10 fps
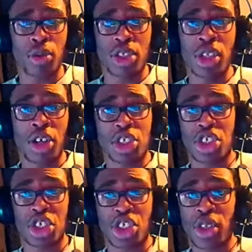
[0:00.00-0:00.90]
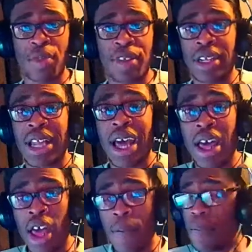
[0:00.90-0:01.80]
It's not just something that
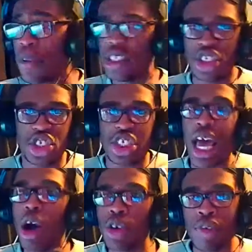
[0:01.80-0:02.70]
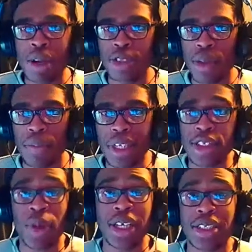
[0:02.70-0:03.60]
is just held around somebody's
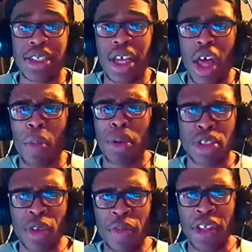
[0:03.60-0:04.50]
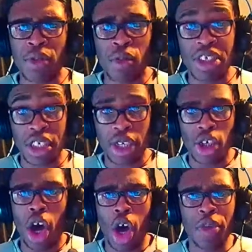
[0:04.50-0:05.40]
waist, but something which
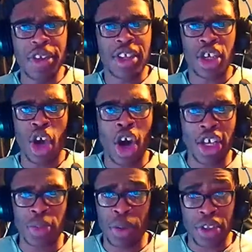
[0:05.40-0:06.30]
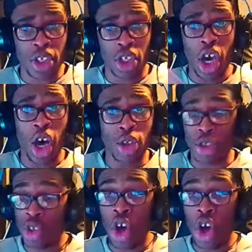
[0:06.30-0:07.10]
not only the guys but the girls,